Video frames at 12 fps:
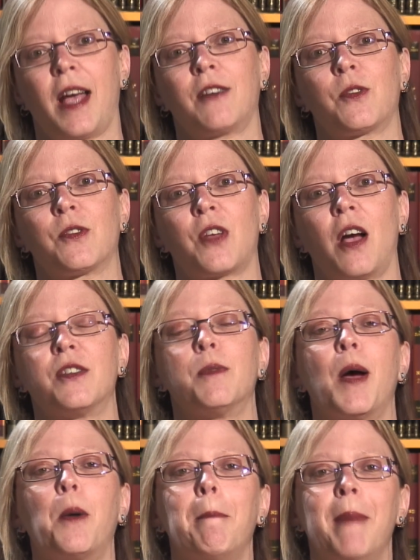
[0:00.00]
exercise
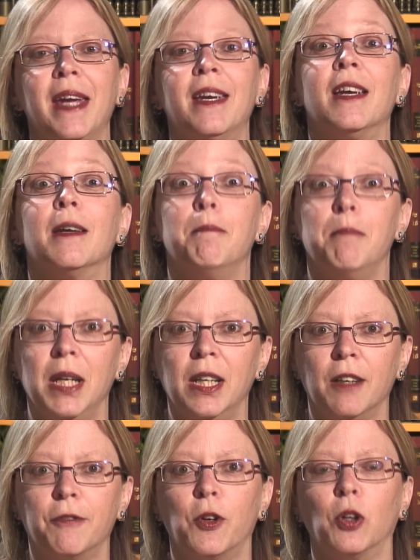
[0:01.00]
about making it
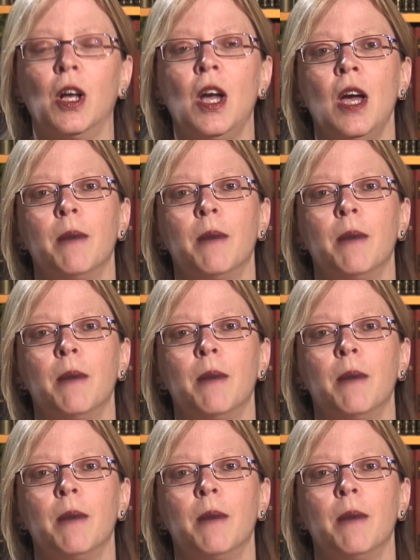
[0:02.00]
meaningful,